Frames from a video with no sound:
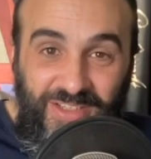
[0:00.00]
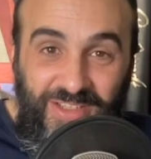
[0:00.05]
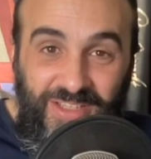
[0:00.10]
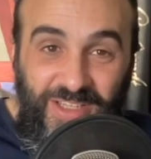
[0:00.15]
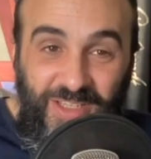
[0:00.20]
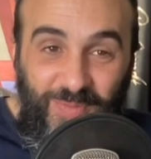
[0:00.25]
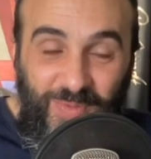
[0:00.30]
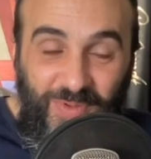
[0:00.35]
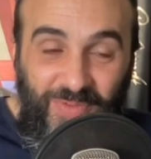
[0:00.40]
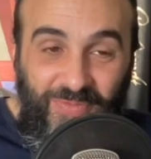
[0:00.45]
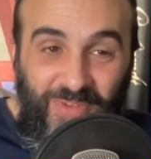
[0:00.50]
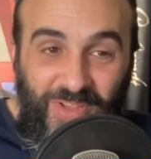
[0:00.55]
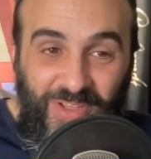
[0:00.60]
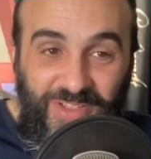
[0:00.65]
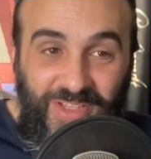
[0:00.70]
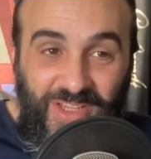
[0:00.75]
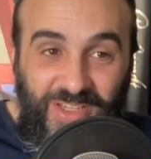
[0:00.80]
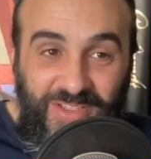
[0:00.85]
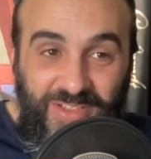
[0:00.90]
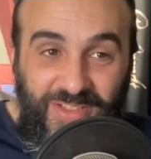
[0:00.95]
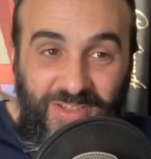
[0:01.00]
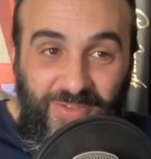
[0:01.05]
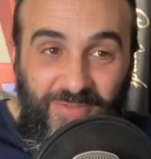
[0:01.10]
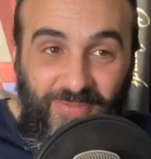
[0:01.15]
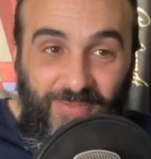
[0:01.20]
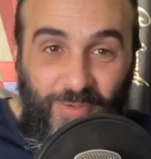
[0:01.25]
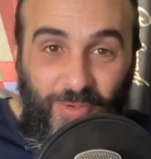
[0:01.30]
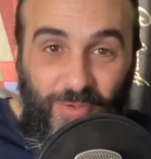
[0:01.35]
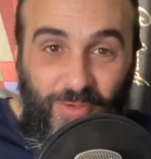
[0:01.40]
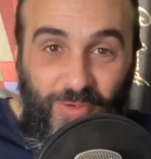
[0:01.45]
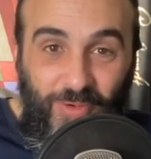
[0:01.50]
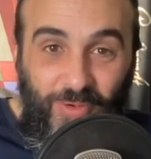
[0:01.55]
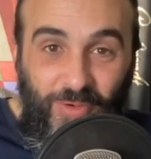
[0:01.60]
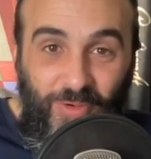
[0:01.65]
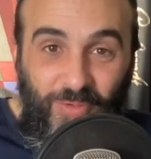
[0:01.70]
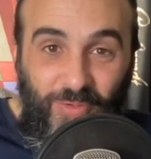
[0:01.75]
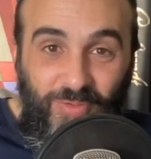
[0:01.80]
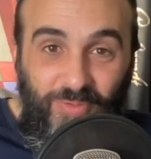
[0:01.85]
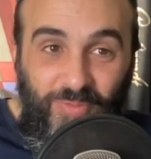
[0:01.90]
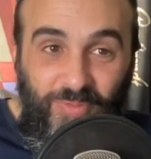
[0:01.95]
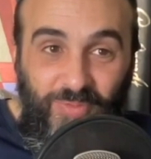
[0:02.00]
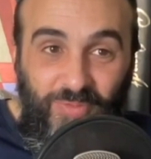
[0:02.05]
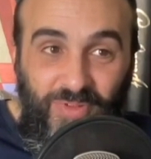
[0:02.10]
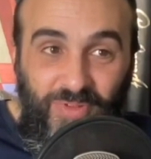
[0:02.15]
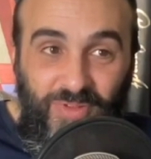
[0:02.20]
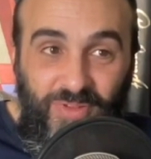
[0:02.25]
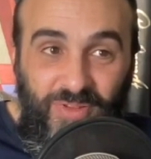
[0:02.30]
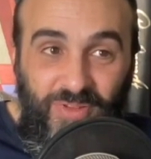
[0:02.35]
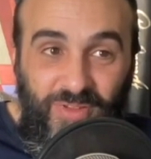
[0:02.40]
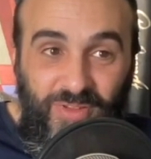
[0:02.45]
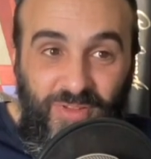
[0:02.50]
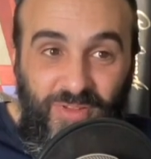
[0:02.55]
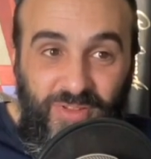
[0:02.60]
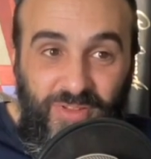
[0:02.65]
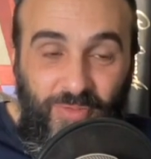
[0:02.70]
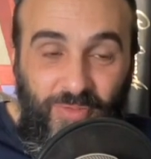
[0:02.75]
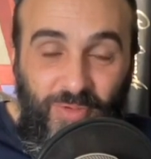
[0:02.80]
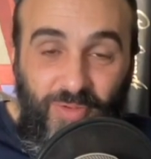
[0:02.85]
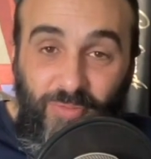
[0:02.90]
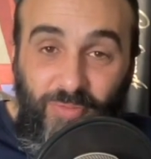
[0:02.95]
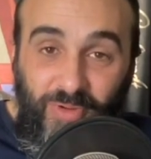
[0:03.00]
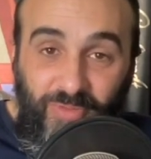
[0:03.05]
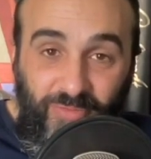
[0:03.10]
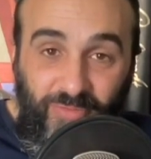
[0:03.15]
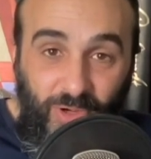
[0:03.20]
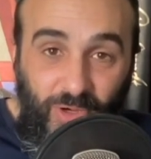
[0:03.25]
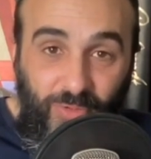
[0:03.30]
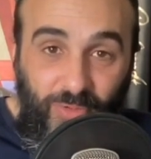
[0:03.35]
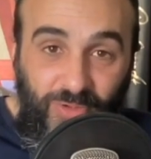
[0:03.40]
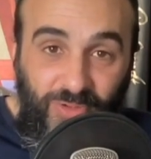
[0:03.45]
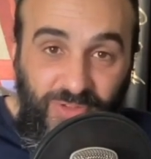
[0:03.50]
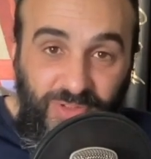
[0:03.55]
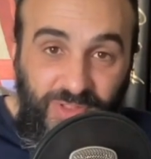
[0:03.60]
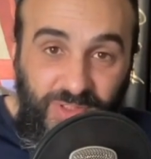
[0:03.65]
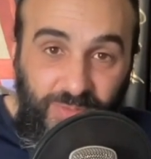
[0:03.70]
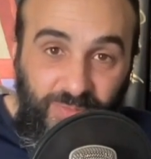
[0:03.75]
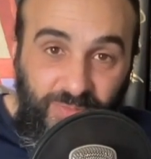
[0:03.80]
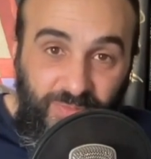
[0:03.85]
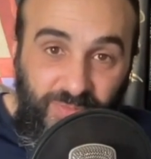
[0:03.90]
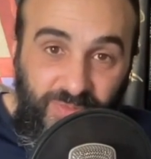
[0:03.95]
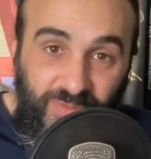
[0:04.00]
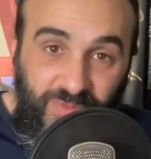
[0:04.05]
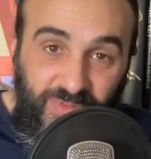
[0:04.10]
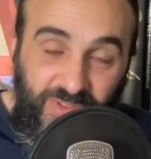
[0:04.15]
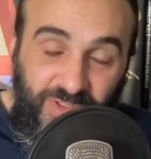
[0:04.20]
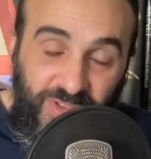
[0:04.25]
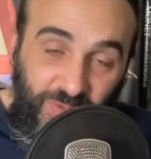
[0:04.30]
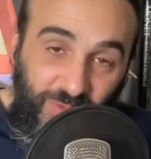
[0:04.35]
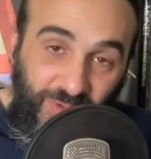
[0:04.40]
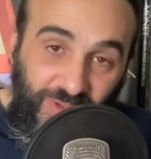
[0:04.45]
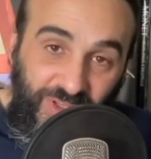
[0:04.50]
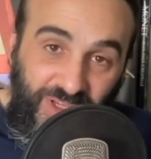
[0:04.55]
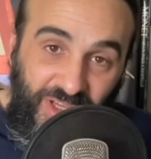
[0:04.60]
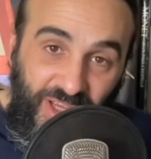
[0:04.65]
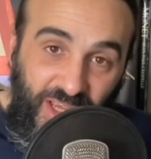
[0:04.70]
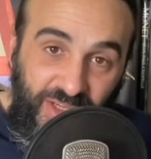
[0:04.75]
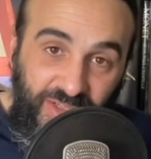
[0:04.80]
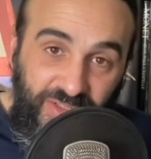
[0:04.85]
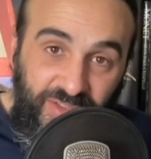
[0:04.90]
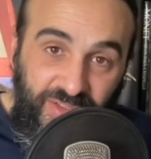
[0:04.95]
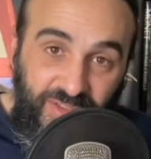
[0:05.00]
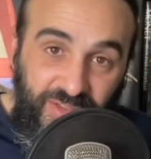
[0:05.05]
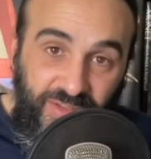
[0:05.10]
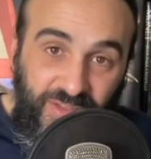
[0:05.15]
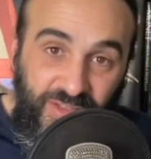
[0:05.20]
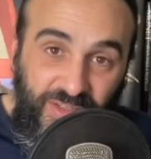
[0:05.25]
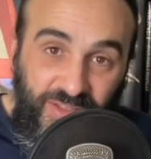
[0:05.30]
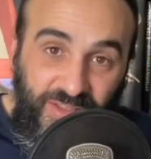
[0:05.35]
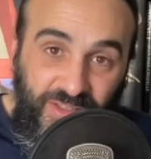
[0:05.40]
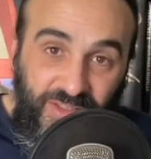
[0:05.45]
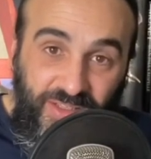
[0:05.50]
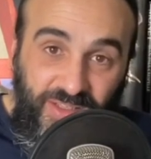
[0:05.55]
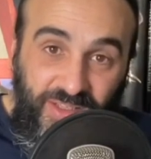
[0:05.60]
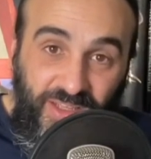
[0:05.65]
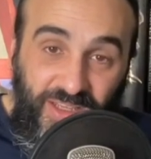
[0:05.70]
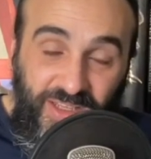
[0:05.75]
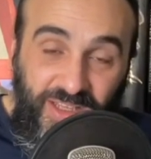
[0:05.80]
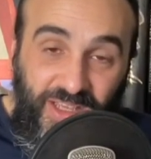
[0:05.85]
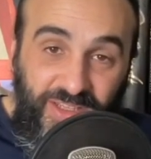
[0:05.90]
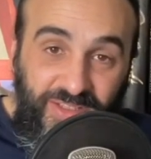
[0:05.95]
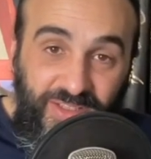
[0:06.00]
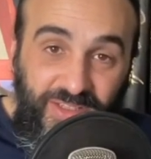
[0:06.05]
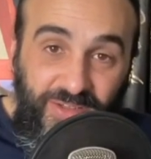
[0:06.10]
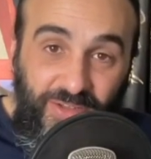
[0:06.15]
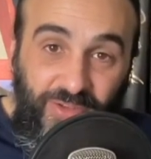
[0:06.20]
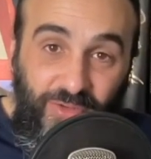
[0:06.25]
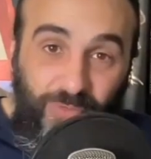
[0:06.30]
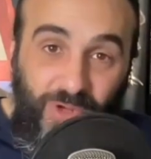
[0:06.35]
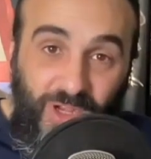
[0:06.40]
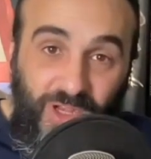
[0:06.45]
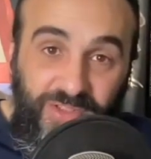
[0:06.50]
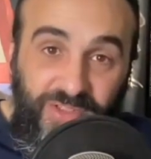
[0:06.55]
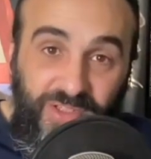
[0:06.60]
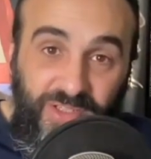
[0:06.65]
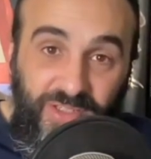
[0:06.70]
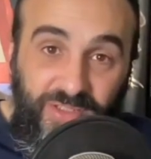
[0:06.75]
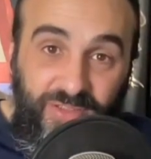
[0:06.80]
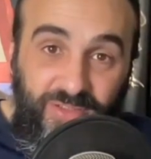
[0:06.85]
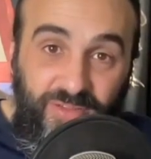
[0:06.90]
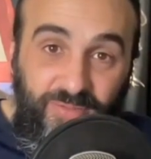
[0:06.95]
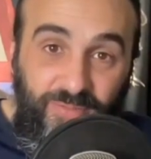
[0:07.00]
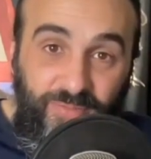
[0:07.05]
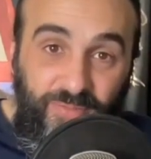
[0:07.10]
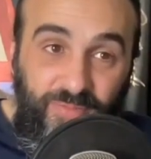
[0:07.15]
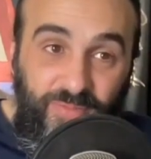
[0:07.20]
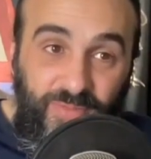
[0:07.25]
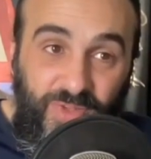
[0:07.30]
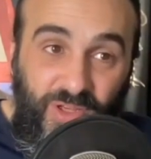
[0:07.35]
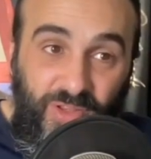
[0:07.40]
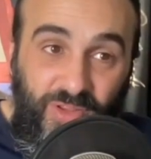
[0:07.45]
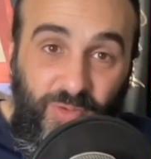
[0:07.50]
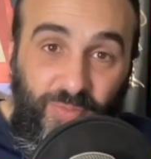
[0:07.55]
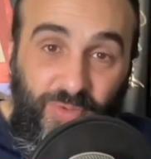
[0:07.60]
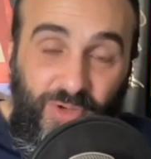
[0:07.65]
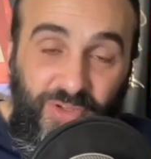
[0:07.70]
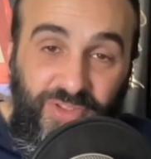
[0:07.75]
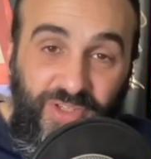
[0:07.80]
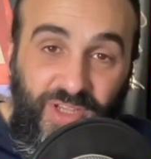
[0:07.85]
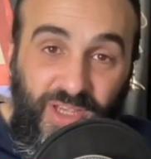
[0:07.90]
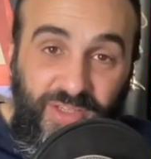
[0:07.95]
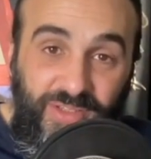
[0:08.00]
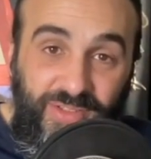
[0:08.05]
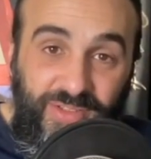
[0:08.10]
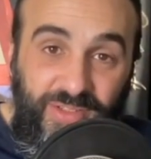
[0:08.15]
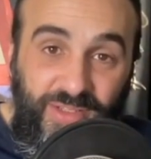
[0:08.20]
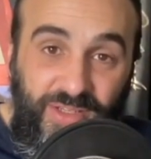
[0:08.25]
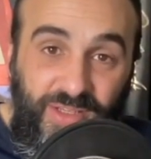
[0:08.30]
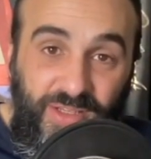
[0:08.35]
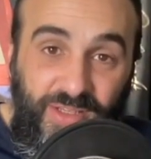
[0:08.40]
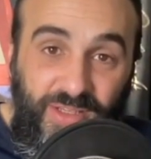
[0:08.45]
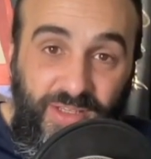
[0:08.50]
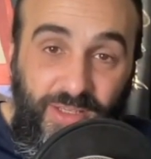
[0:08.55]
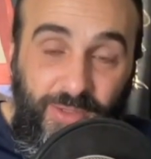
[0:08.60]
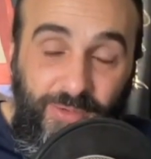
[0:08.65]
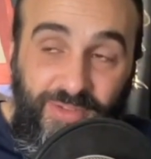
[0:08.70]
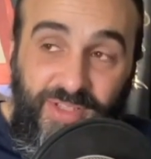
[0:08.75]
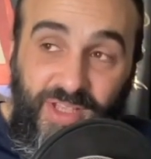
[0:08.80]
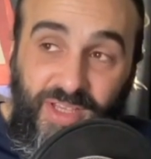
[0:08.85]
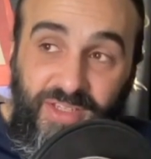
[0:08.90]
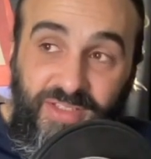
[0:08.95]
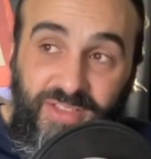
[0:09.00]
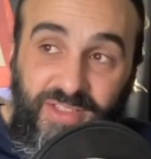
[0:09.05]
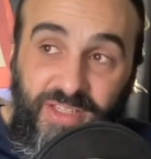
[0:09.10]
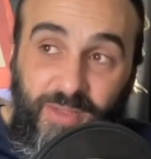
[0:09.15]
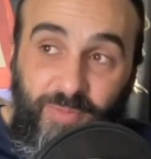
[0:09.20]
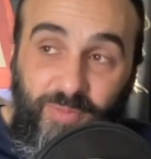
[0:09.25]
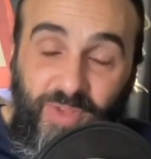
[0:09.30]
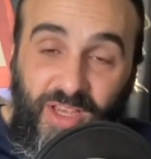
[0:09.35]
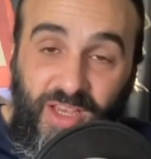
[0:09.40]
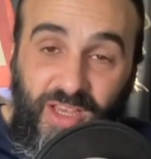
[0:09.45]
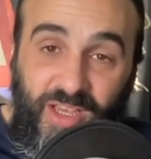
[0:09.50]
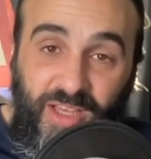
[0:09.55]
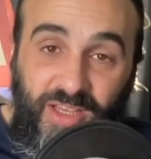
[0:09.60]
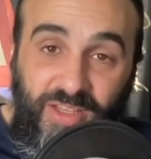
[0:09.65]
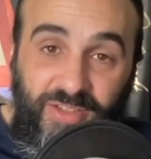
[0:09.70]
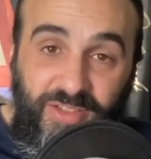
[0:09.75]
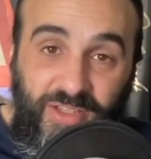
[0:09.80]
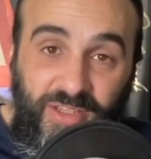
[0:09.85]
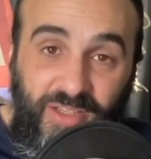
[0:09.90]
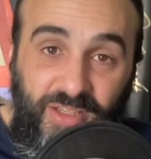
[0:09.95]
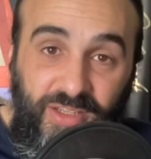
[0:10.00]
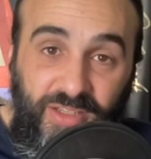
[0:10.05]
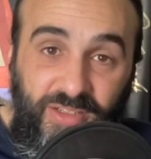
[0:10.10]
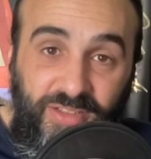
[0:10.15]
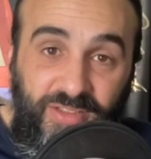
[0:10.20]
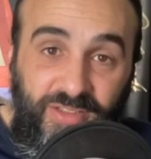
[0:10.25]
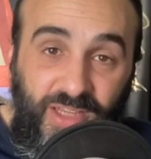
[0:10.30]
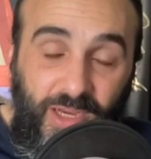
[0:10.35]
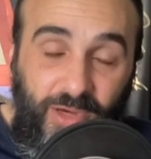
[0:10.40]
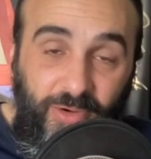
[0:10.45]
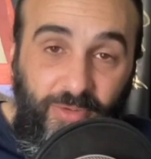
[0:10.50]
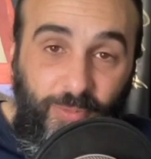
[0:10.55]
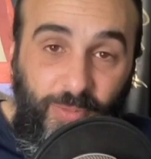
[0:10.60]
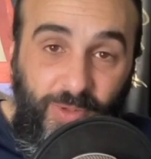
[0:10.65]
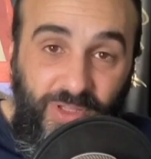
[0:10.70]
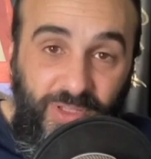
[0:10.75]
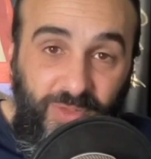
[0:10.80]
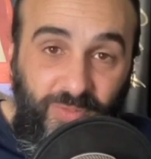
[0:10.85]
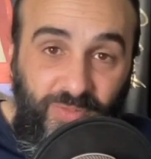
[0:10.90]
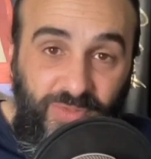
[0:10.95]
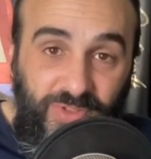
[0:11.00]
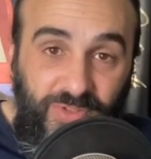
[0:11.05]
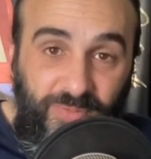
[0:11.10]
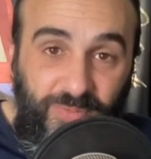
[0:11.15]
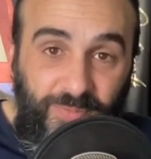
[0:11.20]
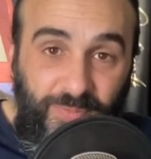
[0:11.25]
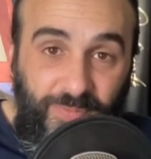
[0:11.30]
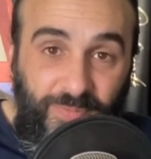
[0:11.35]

He's been fantastic for doing referrals to other guests and getting other artists on the podcast. It was thanks to him that I had uh, Sarah Williams,